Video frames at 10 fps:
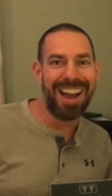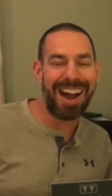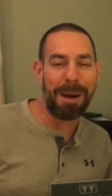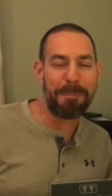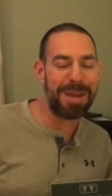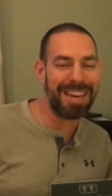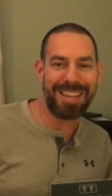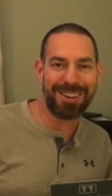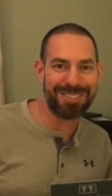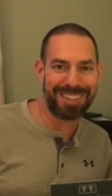uh, many
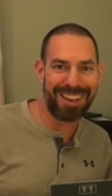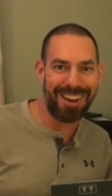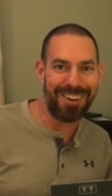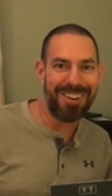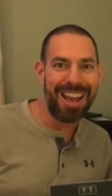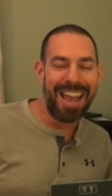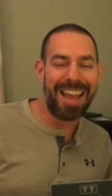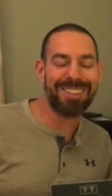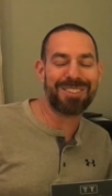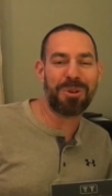years ago,
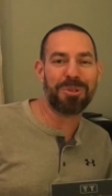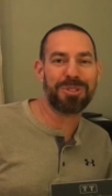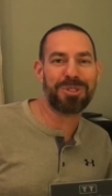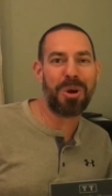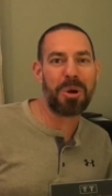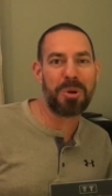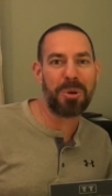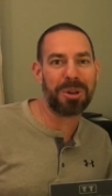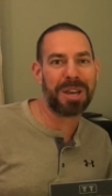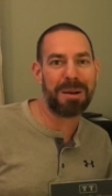and so it was so
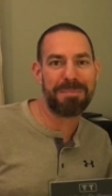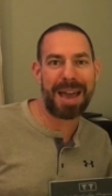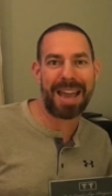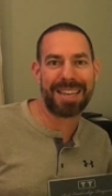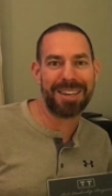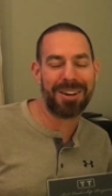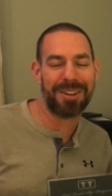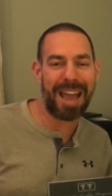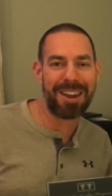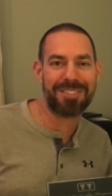cool to come back, you know,
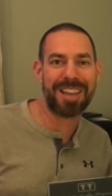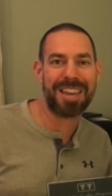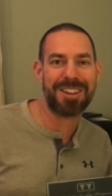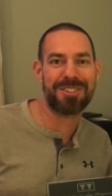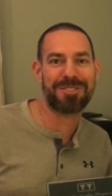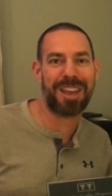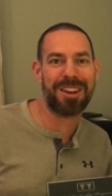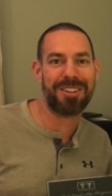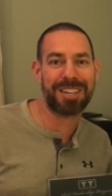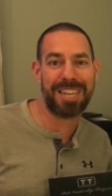nine or ten years
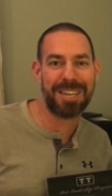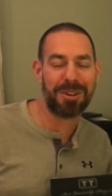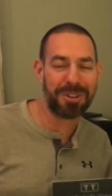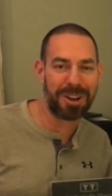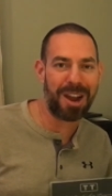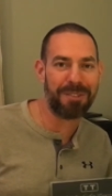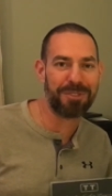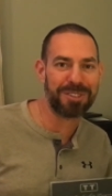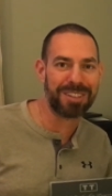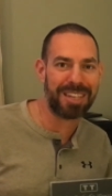later and keynote her
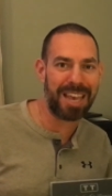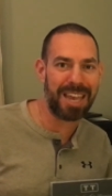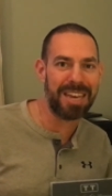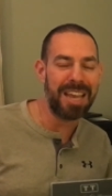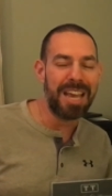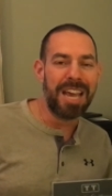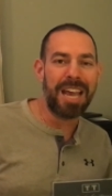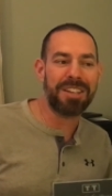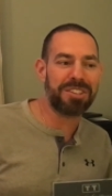conference again. It's